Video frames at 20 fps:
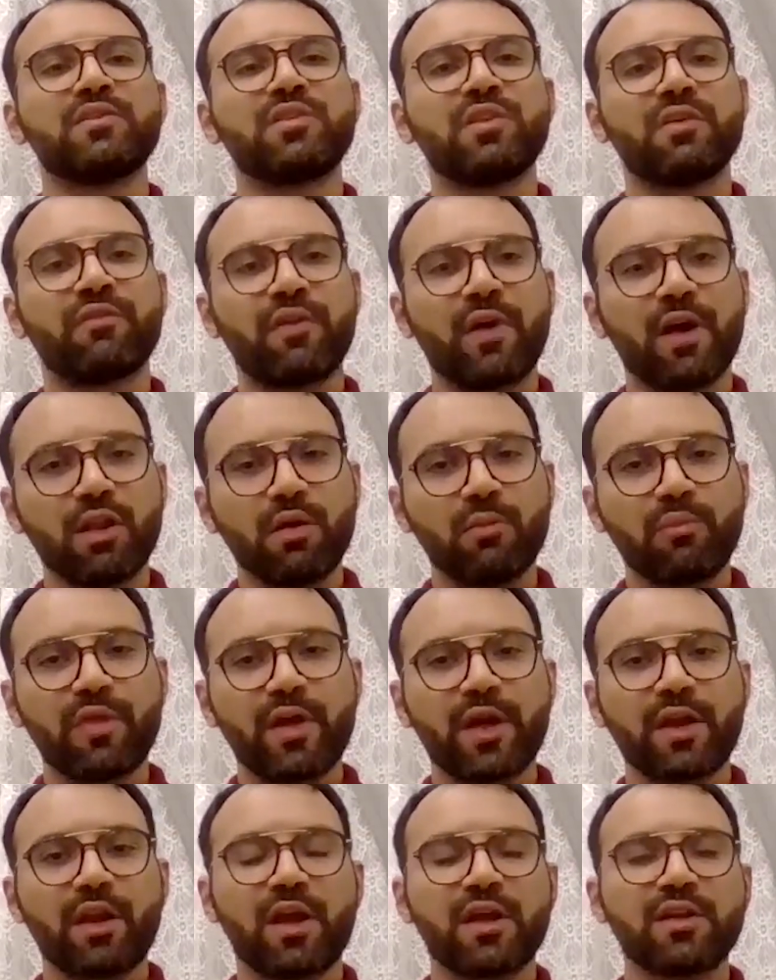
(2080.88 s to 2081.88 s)
develop
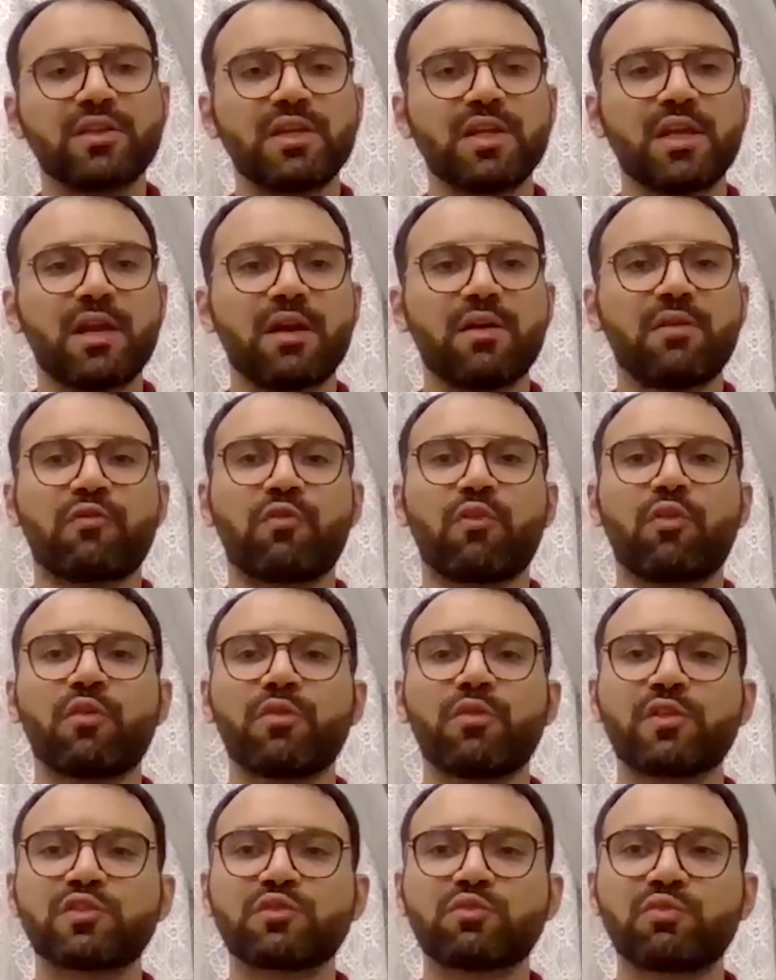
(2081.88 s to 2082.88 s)
that idea for
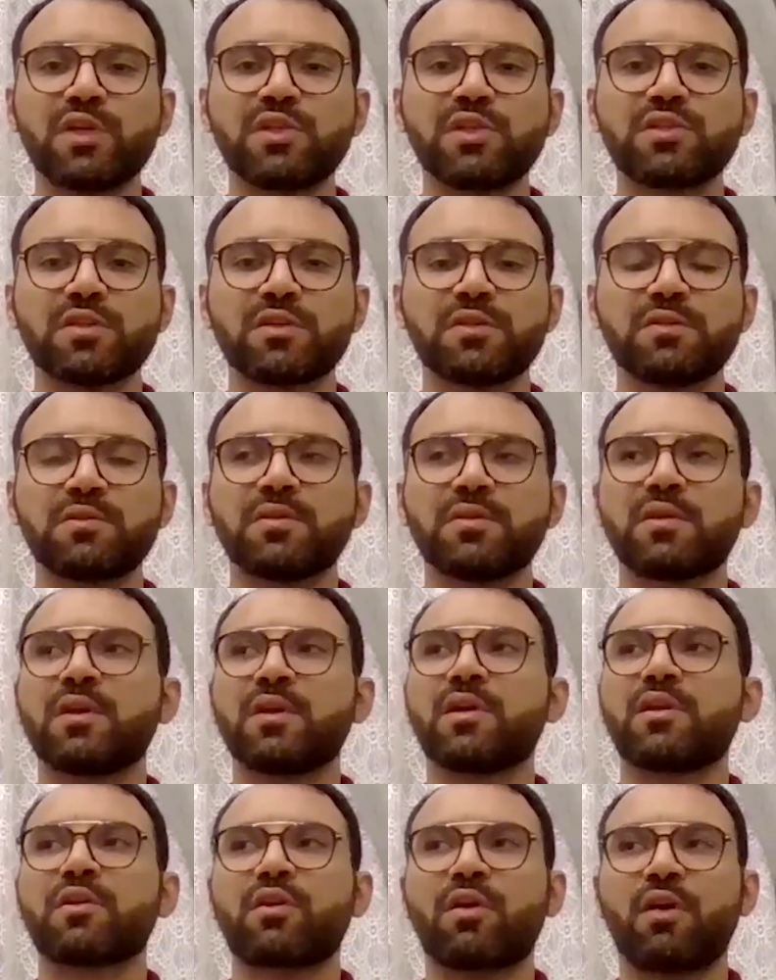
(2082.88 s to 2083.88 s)
this region,
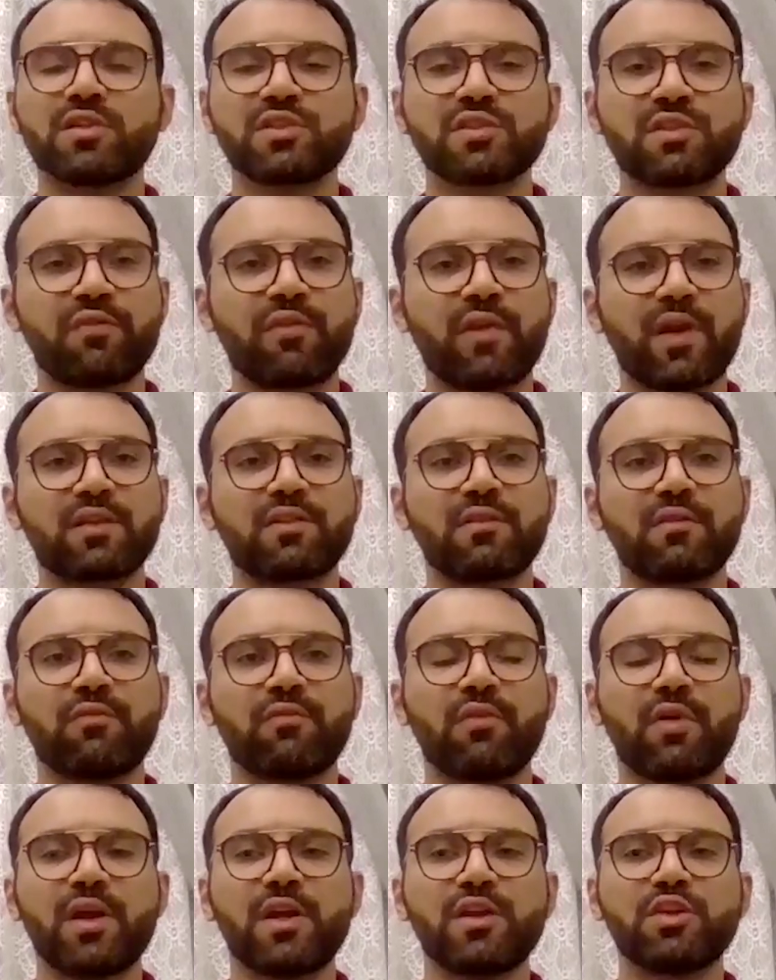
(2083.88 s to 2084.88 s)

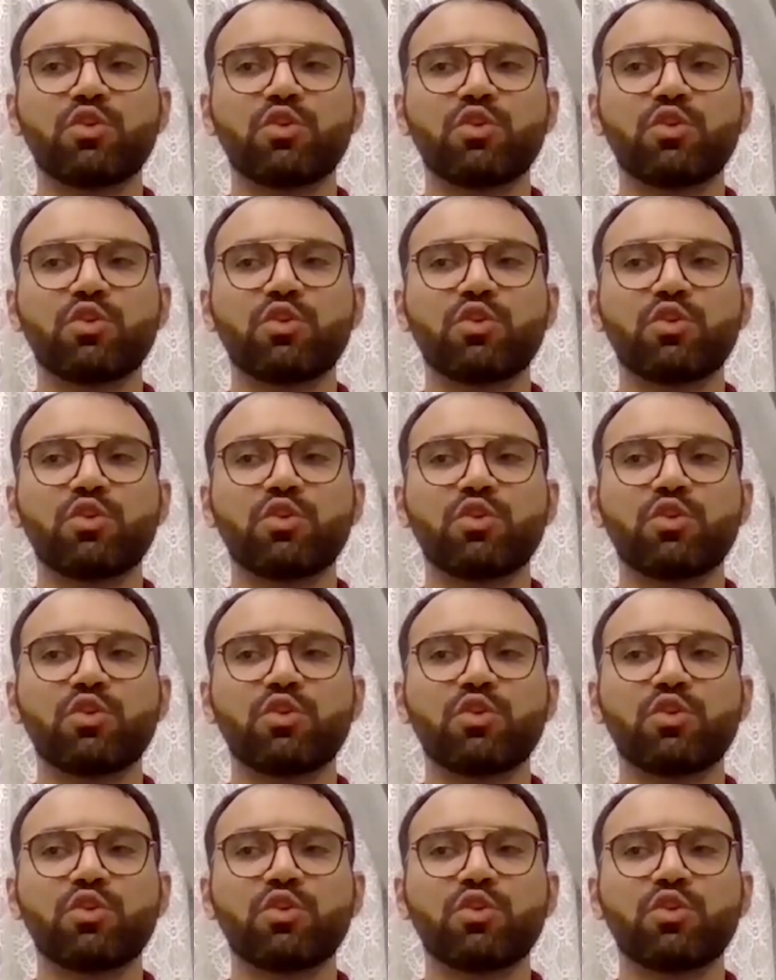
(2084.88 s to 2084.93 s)
cost-effective way.